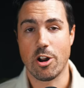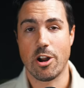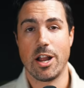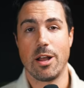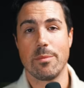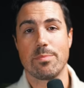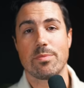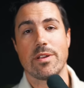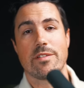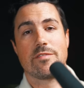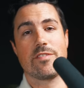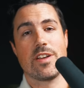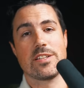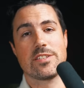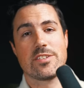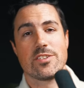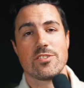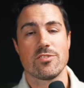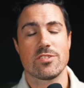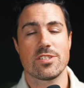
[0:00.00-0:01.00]
our help
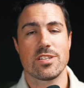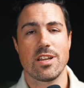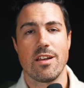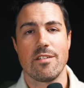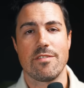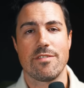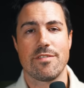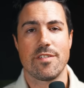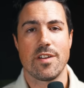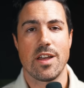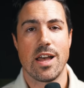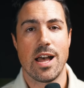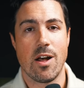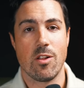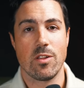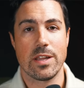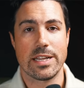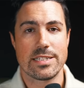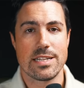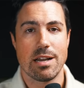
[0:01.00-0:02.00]
reinventing yourself?
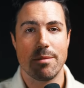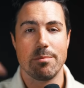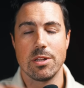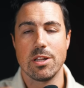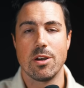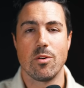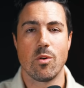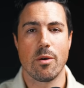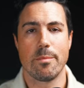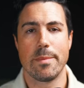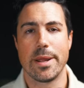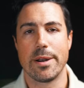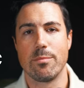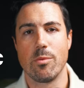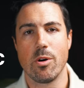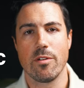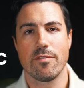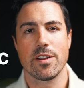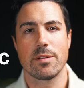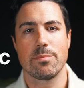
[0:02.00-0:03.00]
I'll link down below our
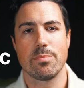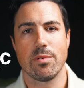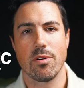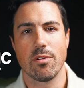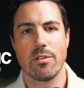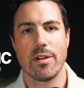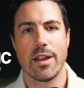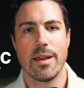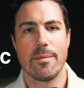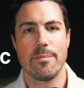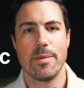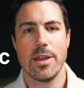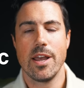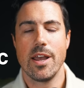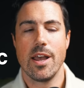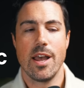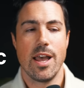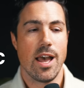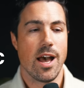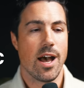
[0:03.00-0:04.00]
metamorphic program.
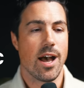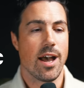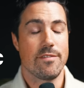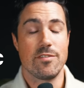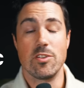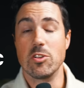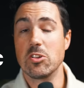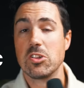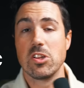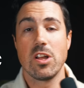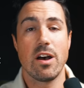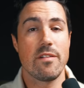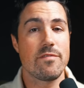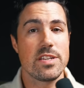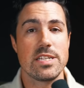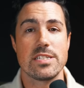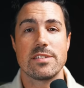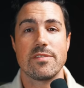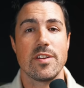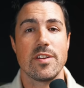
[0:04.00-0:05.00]
Uh, if you love these